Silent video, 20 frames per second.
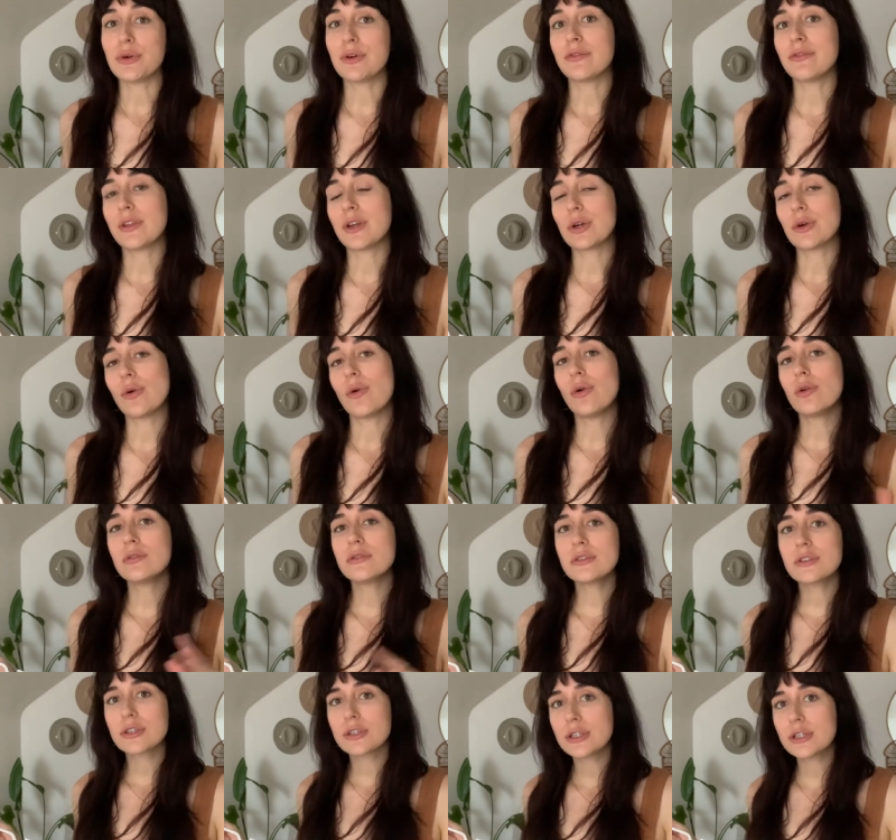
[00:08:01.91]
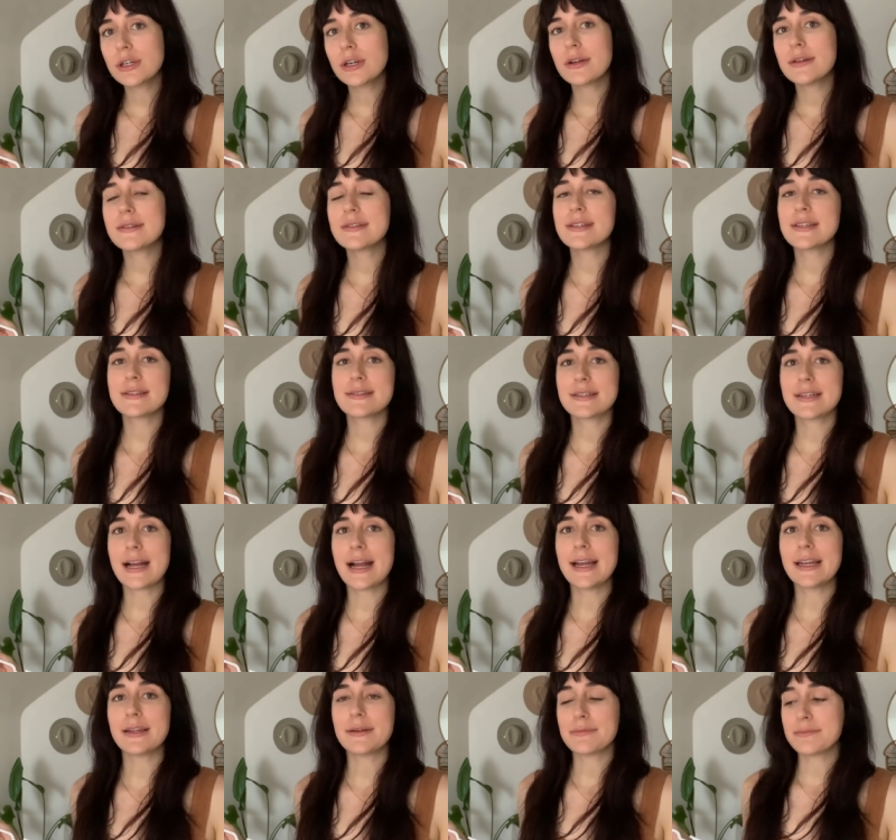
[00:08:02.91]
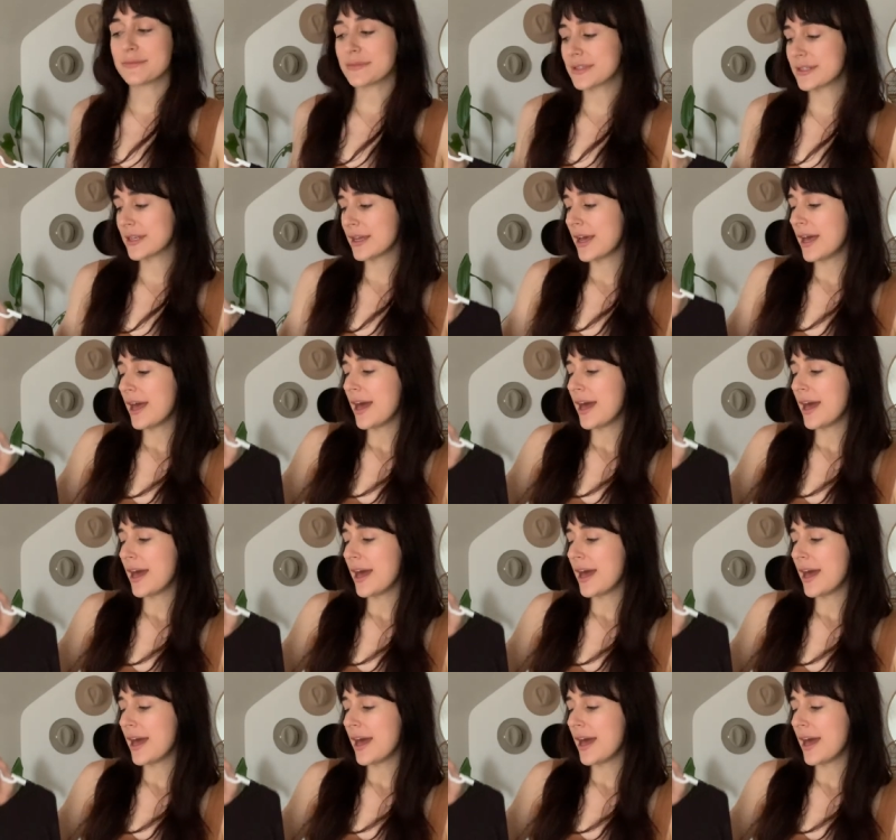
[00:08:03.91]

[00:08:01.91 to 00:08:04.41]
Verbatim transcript: of their older season items.